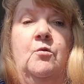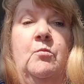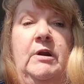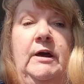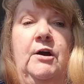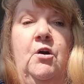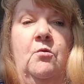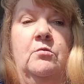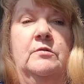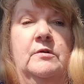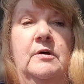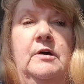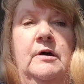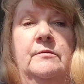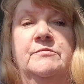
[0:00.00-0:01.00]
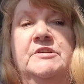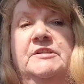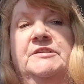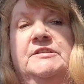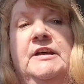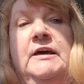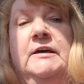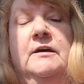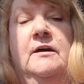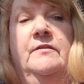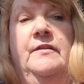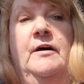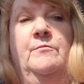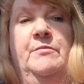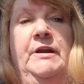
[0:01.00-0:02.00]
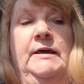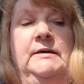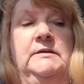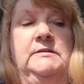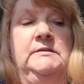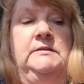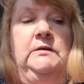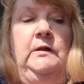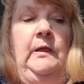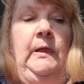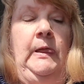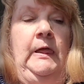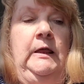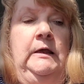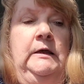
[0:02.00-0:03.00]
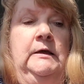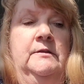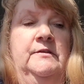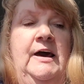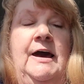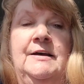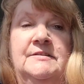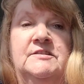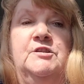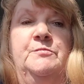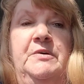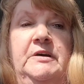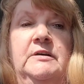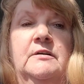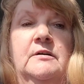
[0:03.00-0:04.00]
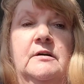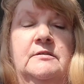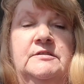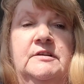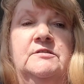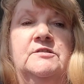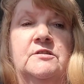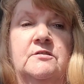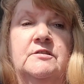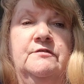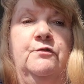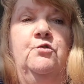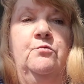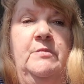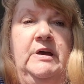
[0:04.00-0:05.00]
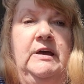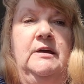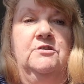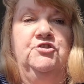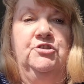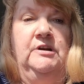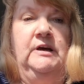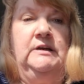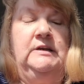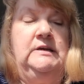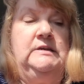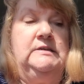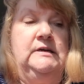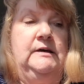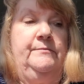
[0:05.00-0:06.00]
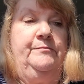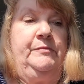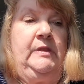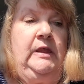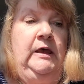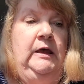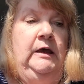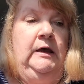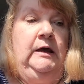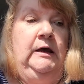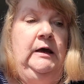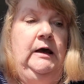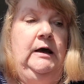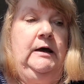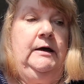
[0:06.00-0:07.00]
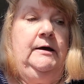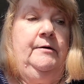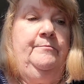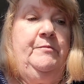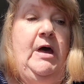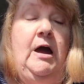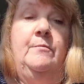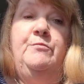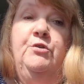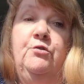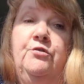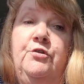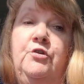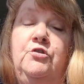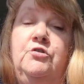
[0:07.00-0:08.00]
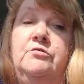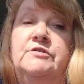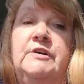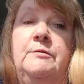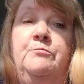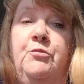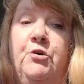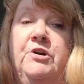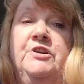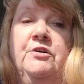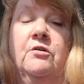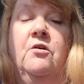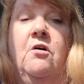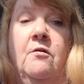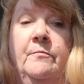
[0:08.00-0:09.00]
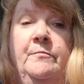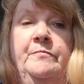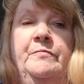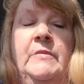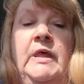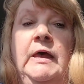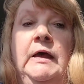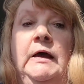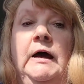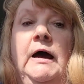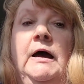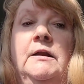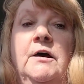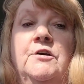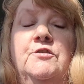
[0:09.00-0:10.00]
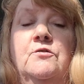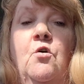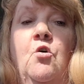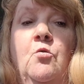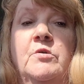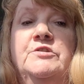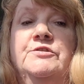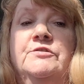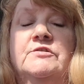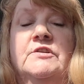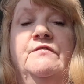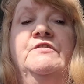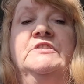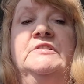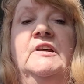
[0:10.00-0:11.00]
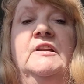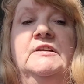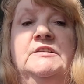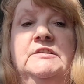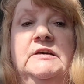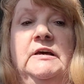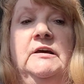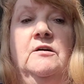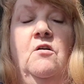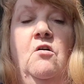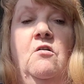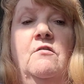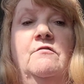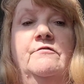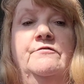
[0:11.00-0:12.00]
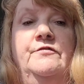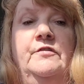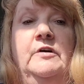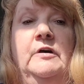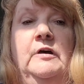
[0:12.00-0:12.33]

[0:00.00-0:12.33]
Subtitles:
when I go to stay at that place. There has to be assistance for me should I need it. I book using booking.com, and I always use the facility of